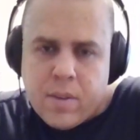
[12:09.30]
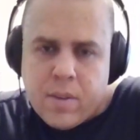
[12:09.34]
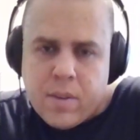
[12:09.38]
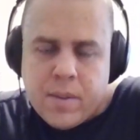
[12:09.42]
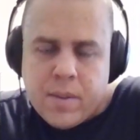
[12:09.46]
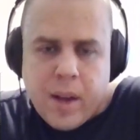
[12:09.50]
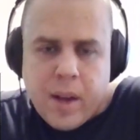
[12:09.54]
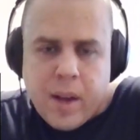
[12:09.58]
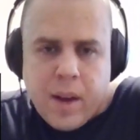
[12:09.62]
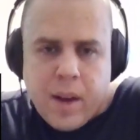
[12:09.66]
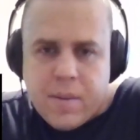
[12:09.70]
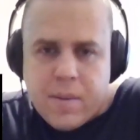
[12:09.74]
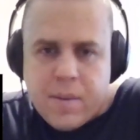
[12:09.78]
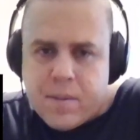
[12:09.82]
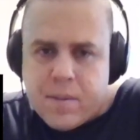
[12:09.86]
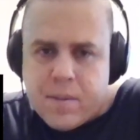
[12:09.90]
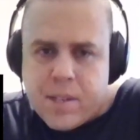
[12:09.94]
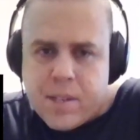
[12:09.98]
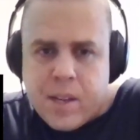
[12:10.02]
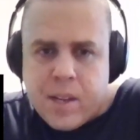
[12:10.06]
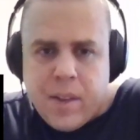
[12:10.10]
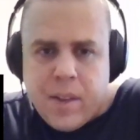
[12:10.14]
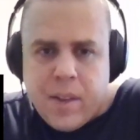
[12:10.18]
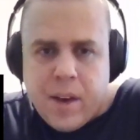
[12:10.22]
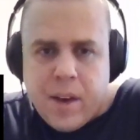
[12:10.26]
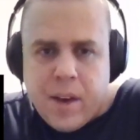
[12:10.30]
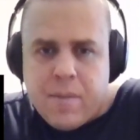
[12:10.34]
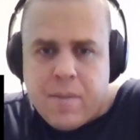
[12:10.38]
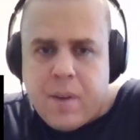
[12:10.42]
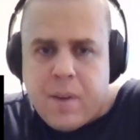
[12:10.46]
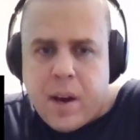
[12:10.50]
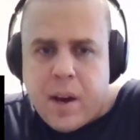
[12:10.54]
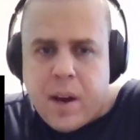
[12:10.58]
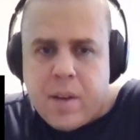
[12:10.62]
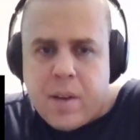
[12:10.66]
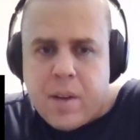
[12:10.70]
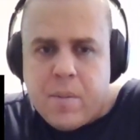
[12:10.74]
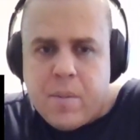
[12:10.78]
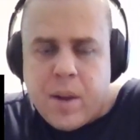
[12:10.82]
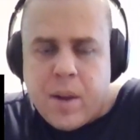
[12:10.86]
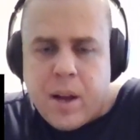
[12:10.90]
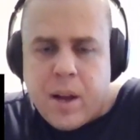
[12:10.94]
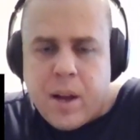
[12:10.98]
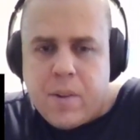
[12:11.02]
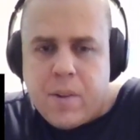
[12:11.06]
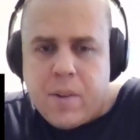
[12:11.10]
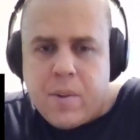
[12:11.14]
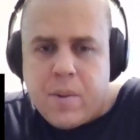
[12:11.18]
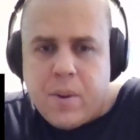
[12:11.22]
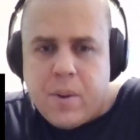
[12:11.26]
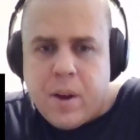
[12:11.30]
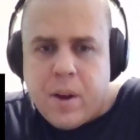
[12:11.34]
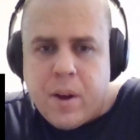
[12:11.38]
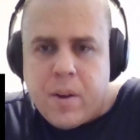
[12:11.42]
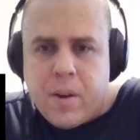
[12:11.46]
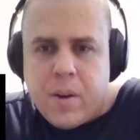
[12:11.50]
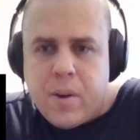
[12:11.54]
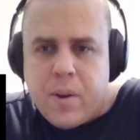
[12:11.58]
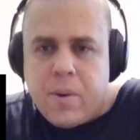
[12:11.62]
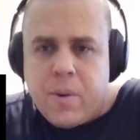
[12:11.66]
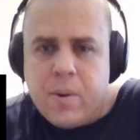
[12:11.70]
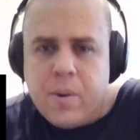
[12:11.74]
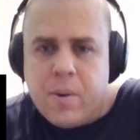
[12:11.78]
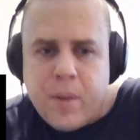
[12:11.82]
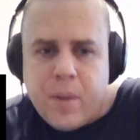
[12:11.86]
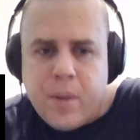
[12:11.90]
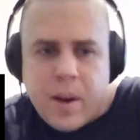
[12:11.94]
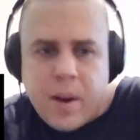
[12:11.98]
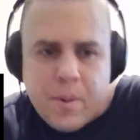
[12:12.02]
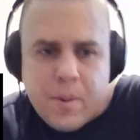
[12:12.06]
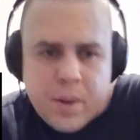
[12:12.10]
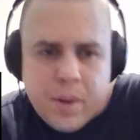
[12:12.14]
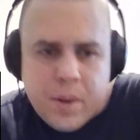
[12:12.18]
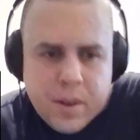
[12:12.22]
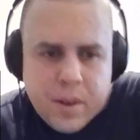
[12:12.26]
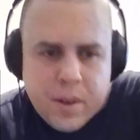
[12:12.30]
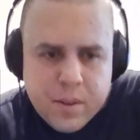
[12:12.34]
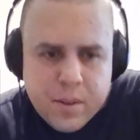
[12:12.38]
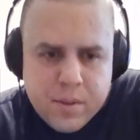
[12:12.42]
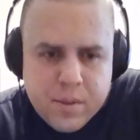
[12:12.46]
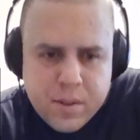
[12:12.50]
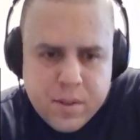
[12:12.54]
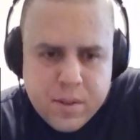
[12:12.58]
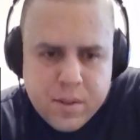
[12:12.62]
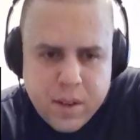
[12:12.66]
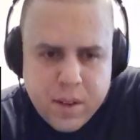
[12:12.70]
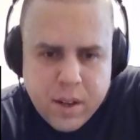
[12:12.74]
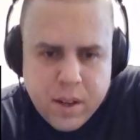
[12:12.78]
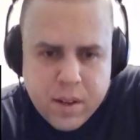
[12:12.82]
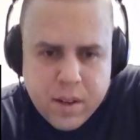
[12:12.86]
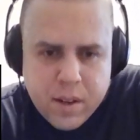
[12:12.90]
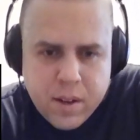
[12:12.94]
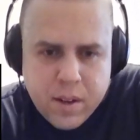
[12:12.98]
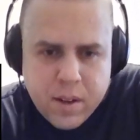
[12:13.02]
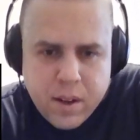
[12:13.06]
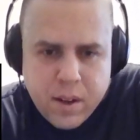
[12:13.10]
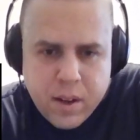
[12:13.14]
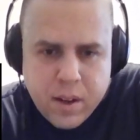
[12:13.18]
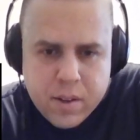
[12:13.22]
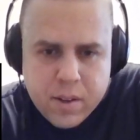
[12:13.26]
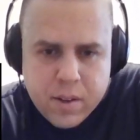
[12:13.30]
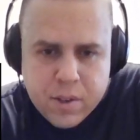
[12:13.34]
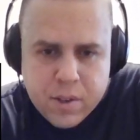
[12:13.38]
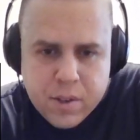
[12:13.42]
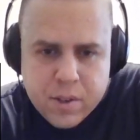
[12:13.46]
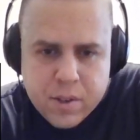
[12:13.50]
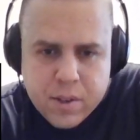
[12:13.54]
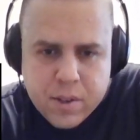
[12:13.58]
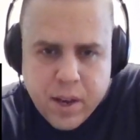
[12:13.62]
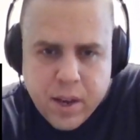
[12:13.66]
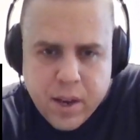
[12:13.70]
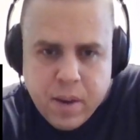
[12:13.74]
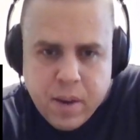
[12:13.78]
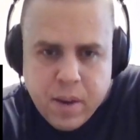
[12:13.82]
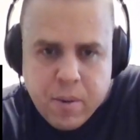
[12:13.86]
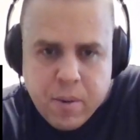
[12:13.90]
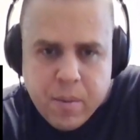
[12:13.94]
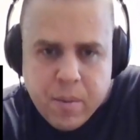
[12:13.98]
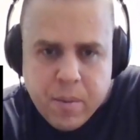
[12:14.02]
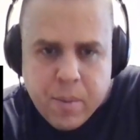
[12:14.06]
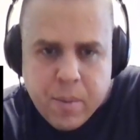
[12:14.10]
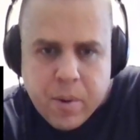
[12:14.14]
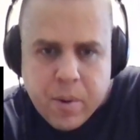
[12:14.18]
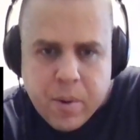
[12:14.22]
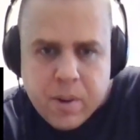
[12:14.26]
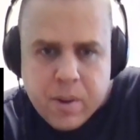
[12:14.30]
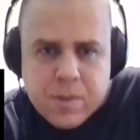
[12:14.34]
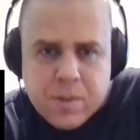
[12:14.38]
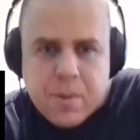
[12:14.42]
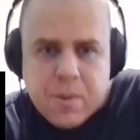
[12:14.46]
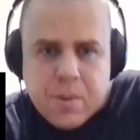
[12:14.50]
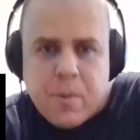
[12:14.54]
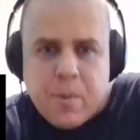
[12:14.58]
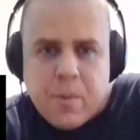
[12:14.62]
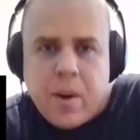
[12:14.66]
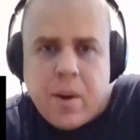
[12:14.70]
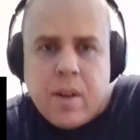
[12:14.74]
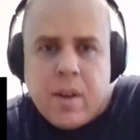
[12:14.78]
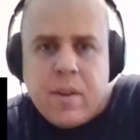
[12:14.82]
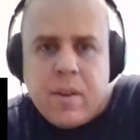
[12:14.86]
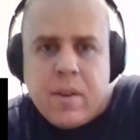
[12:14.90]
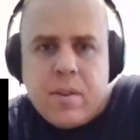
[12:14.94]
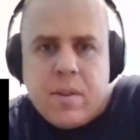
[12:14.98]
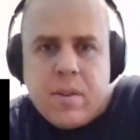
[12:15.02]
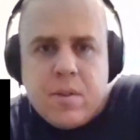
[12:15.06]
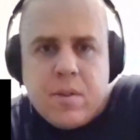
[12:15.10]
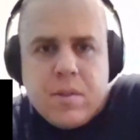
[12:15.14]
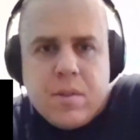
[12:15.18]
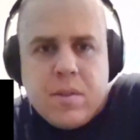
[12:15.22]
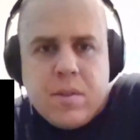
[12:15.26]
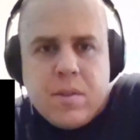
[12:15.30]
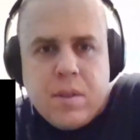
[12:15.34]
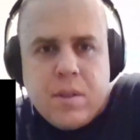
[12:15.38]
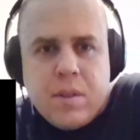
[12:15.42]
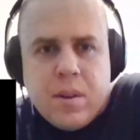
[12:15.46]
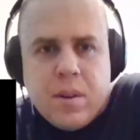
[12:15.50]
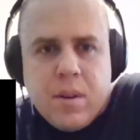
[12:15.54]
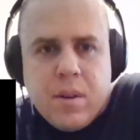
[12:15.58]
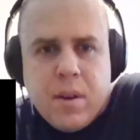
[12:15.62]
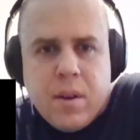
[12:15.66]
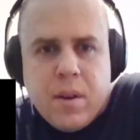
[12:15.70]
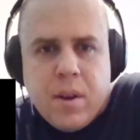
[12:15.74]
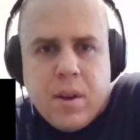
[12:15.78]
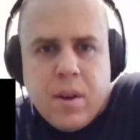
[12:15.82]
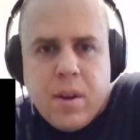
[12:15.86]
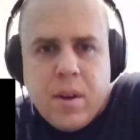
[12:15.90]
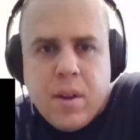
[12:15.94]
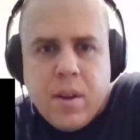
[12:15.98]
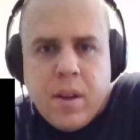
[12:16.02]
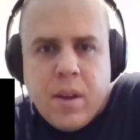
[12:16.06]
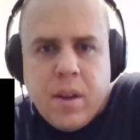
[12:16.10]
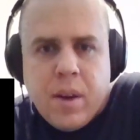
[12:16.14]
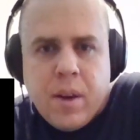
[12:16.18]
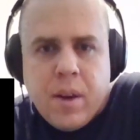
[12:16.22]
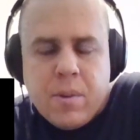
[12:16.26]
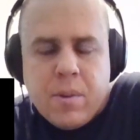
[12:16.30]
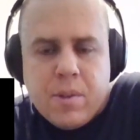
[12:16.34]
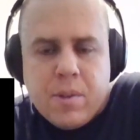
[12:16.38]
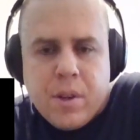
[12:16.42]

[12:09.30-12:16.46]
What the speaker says: I've seen that fight, but I do not know who that one is. I just can't remember. Let's rewind it just to that was the